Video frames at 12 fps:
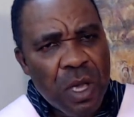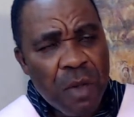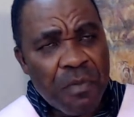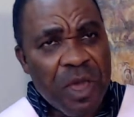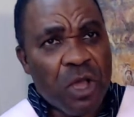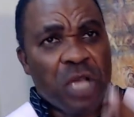
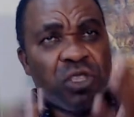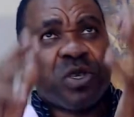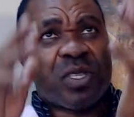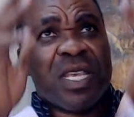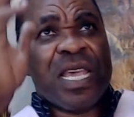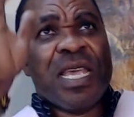Because you
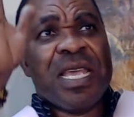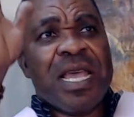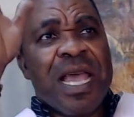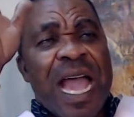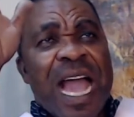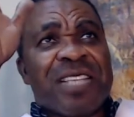see,
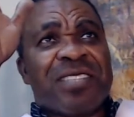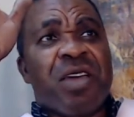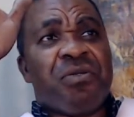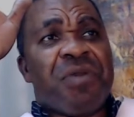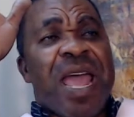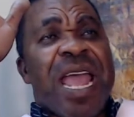as
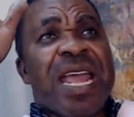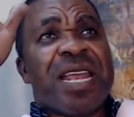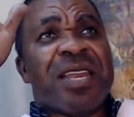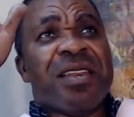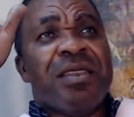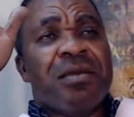the
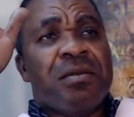rain,